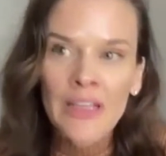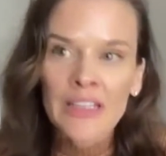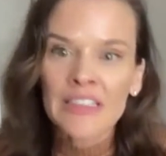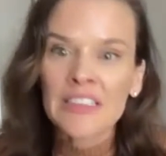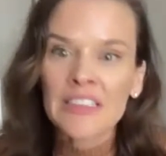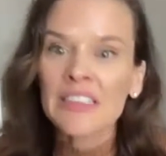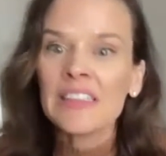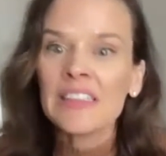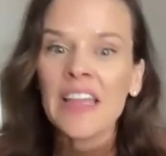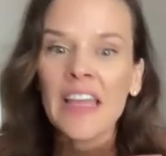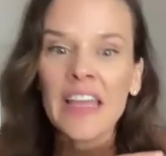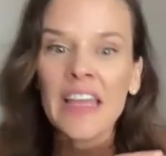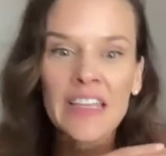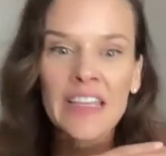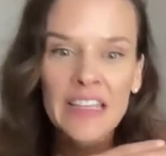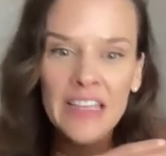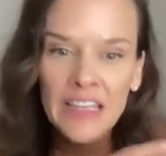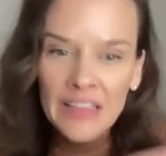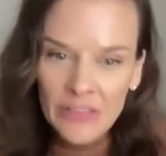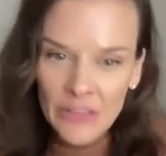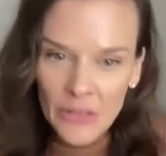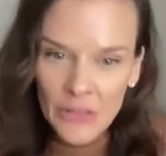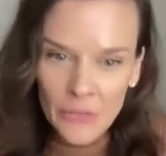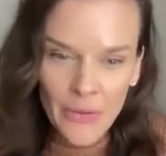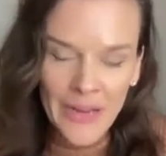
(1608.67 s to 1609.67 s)
Did they
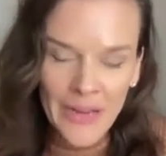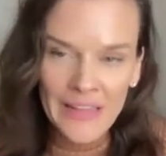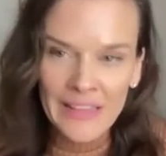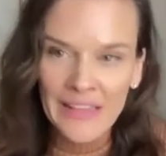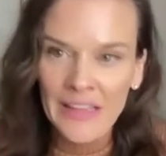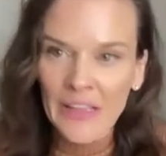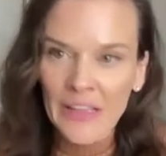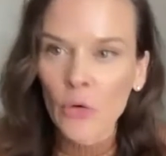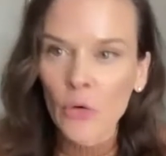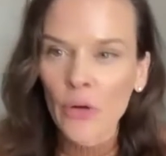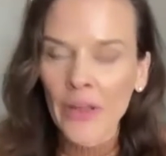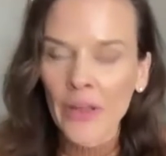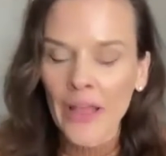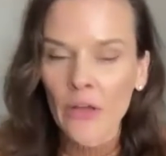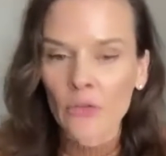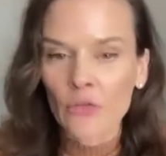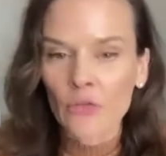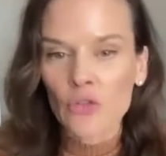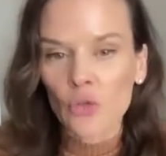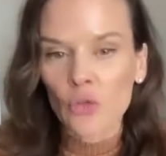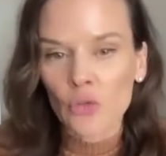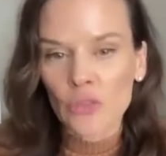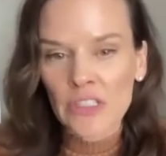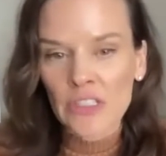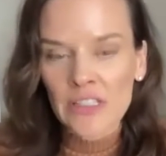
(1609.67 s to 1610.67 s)
get the right legal
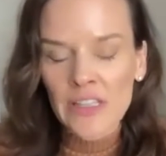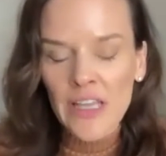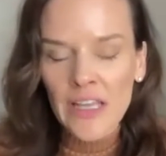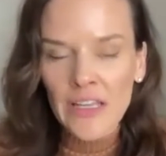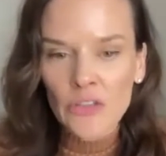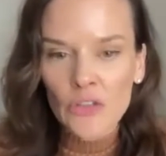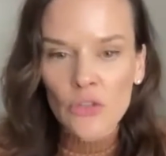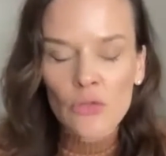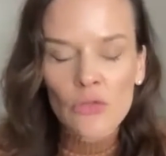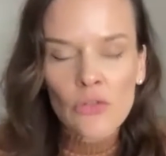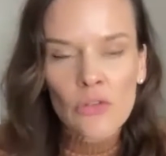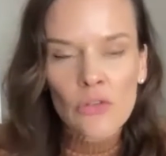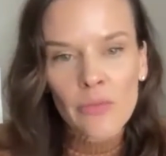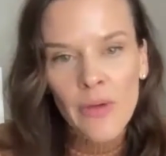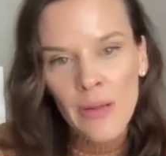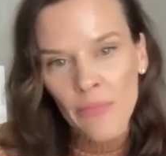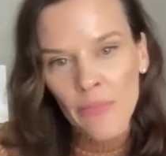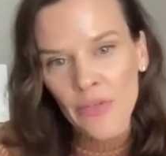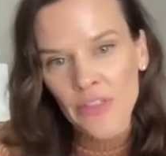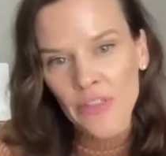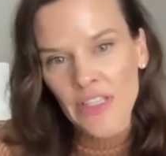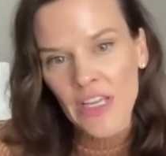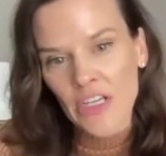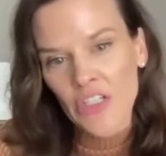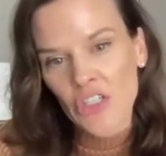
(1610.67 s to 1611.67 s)
counsel? Did they do the right
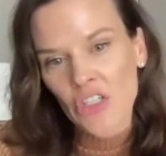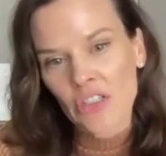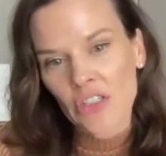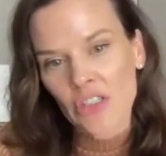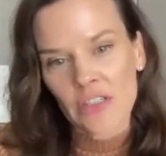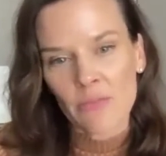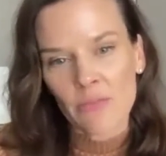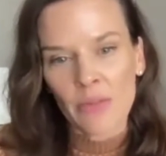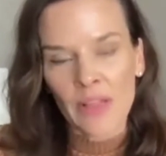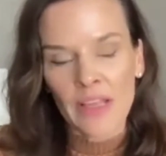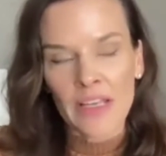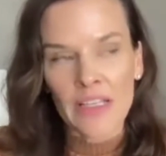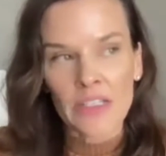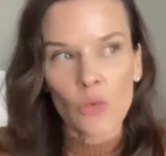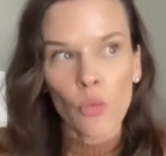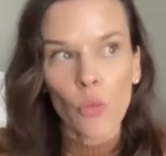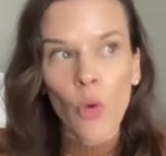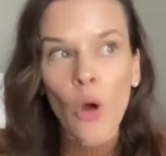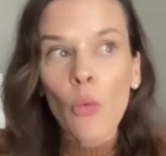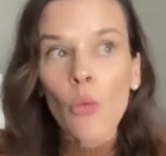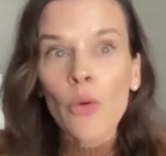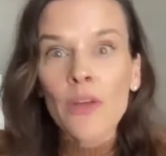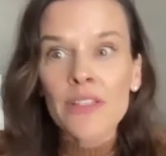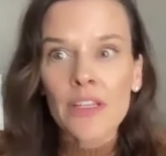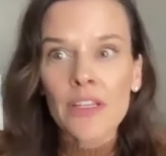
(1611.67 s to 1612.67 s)
protections in place?
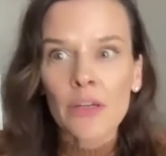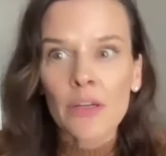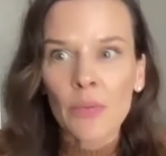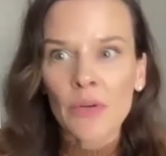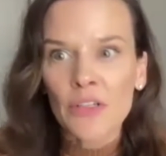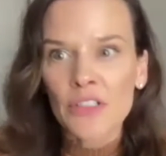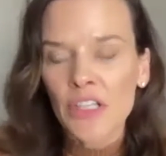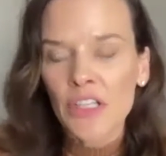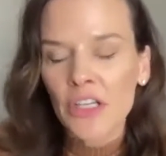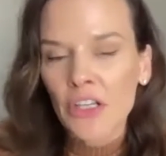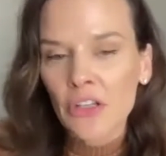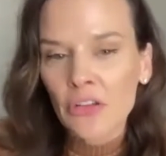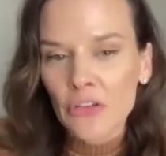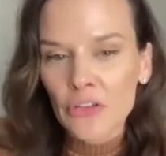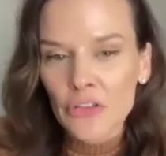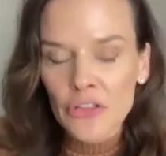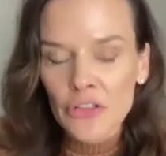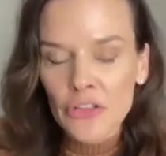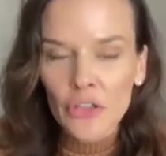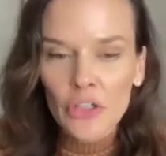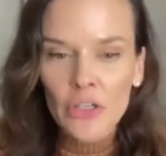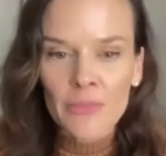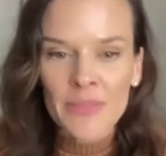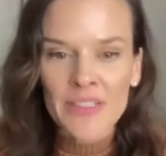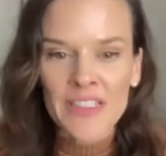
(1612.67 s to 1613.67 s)
What was their particular
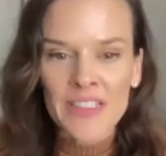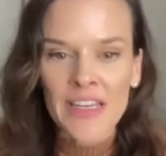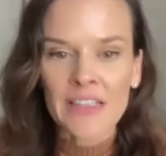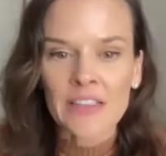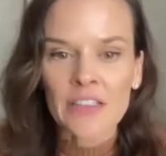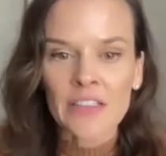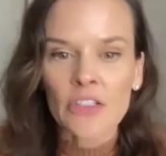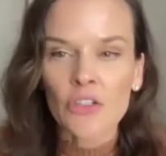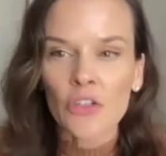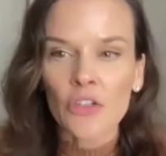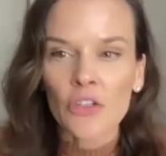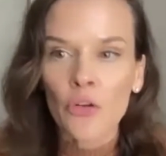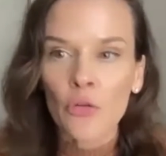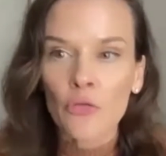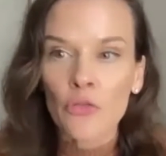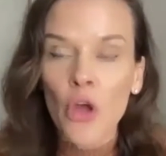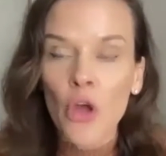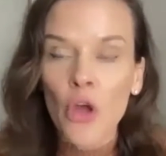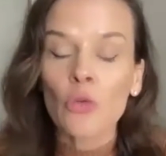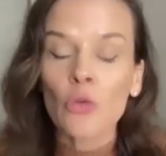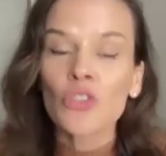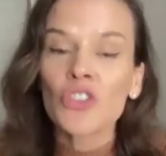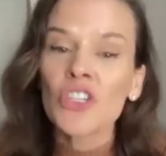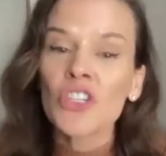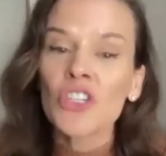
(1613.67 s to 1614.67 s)
circumstances? You don't
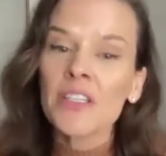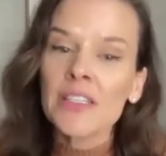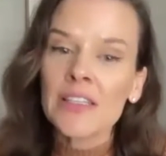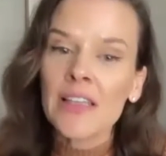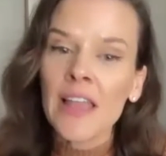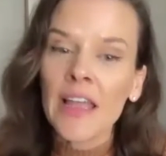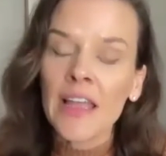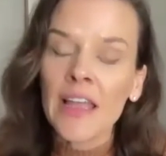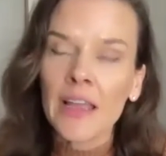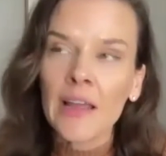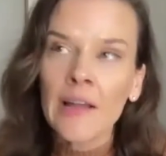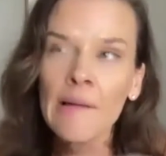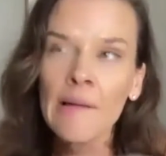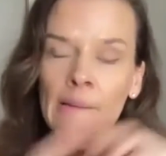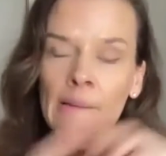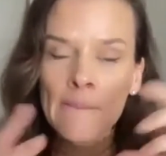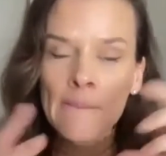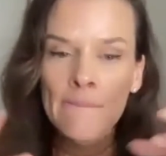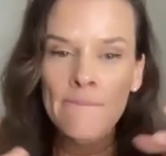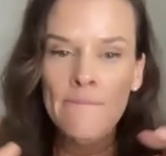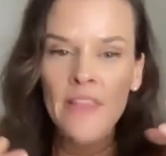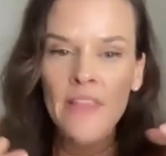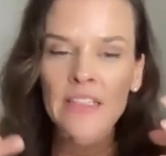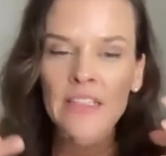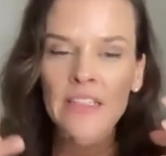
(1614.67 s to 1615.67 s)
know. Just like
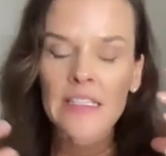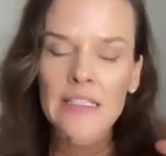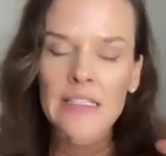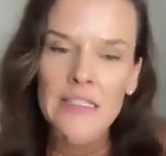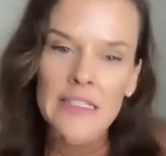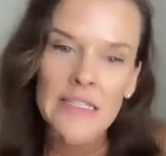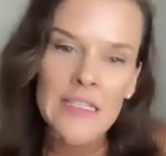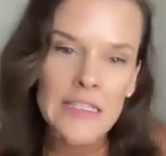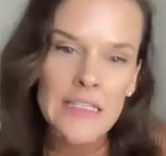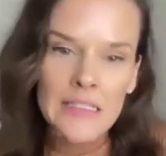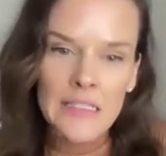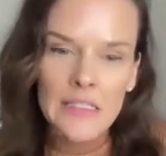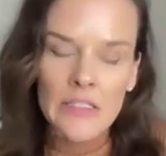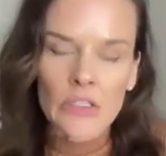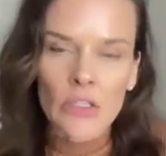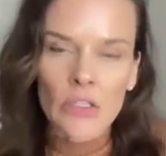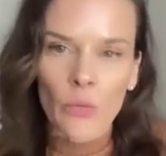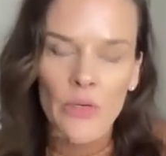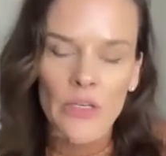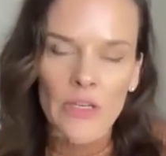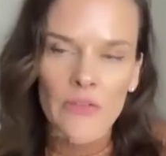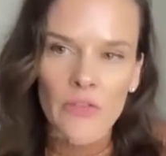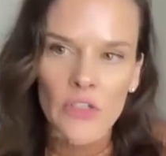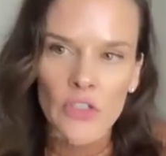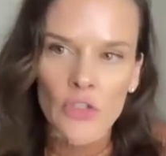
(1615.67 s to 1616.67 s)
the disease is so
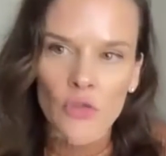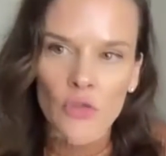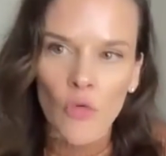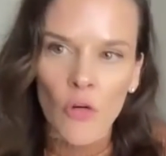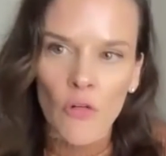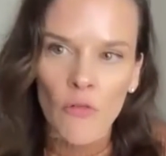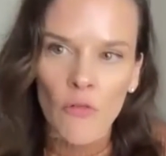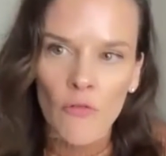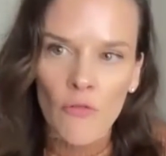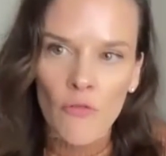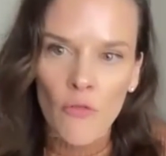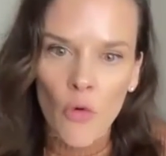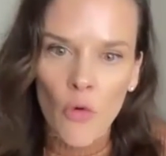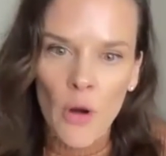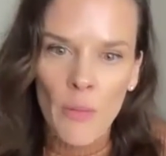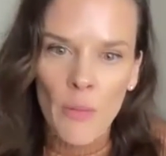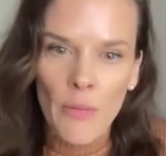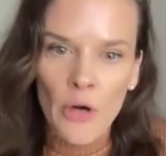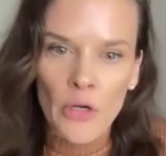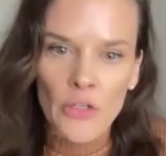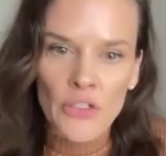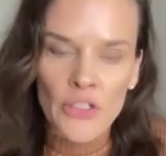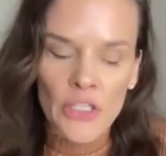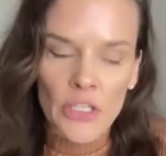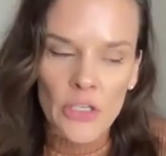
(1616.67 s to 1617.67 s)
individual for a
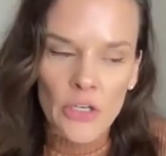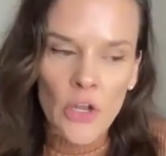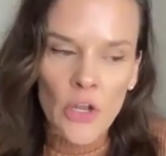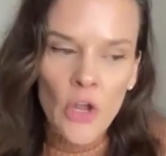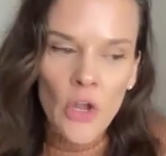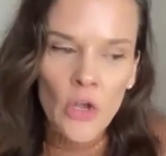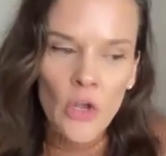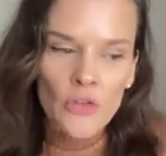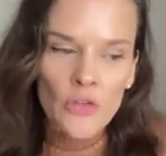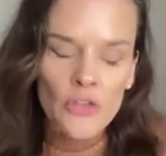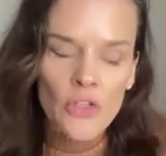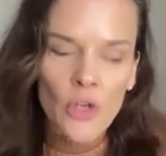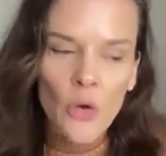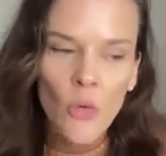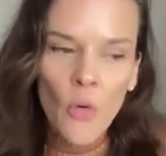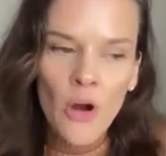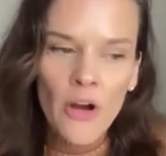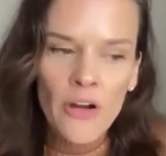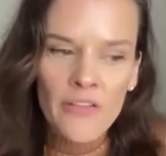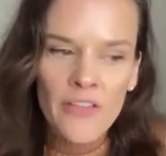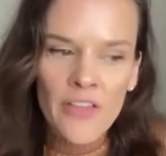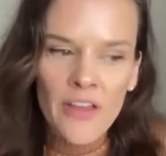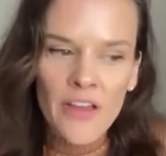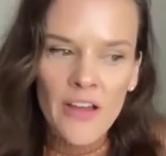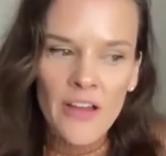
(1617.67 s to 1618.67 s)
person, so
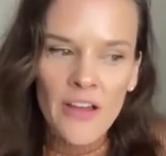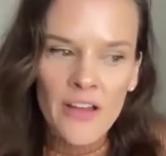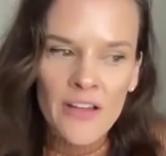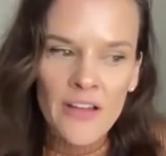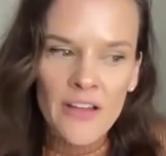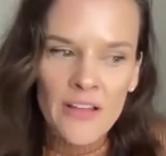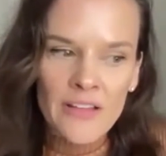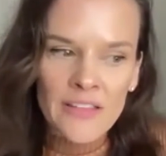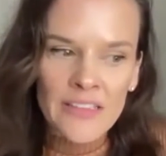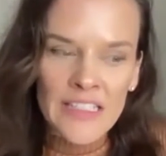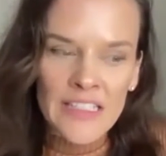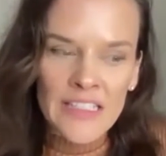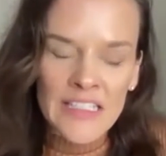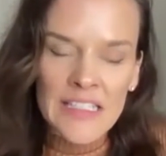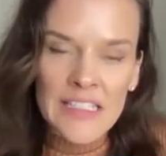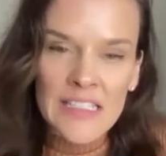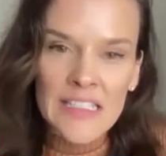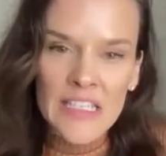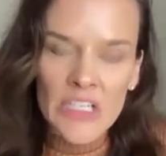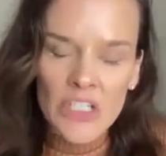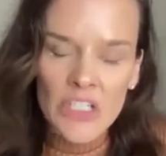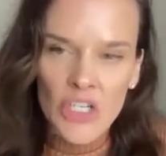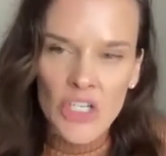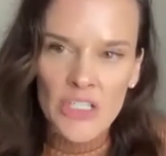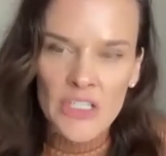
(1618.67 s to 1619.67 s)
are the
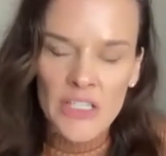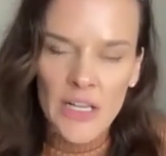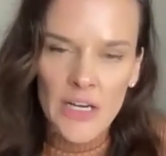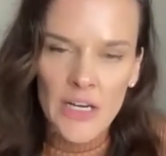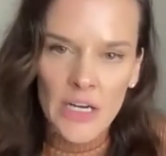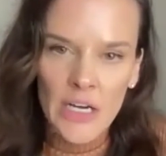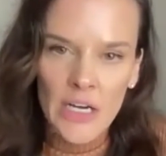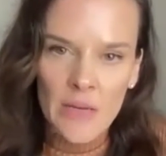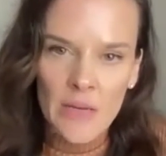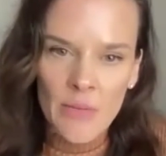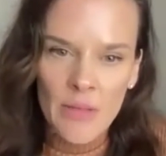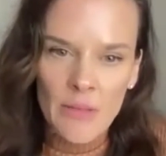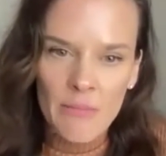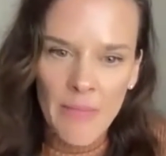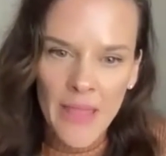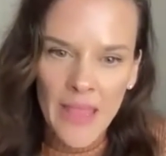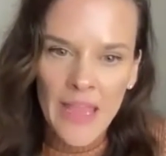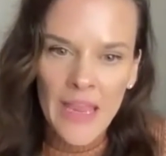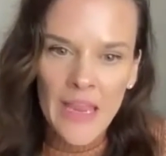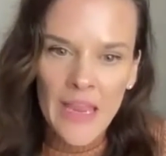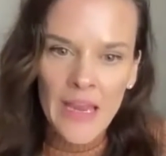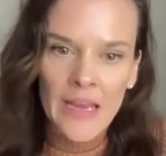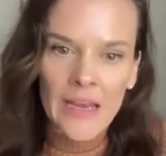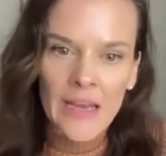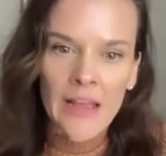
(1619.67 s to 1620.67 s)
decisions that are going to be
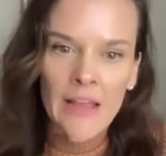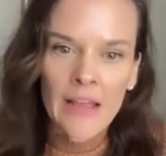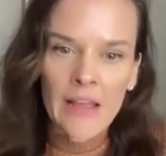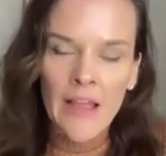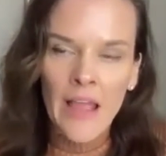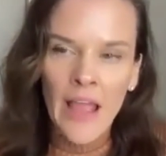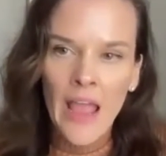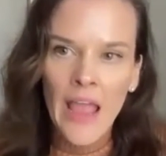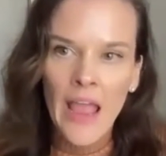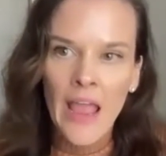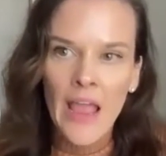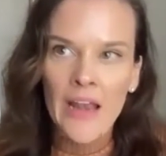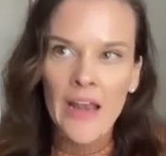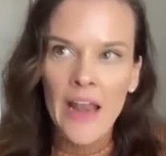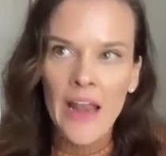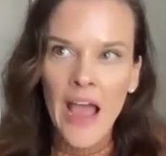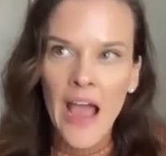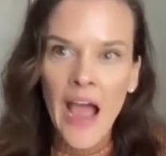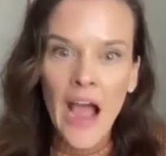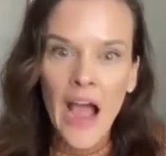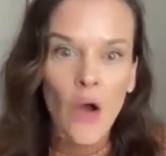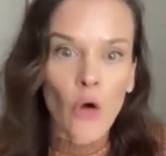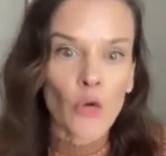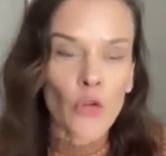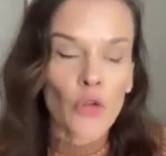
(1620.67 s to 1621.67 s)
made and
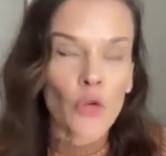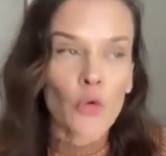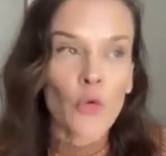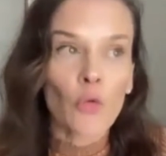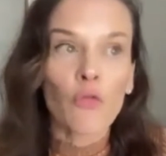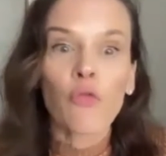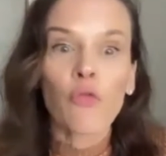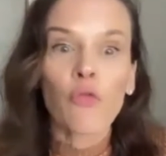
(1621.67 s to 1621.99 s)
how you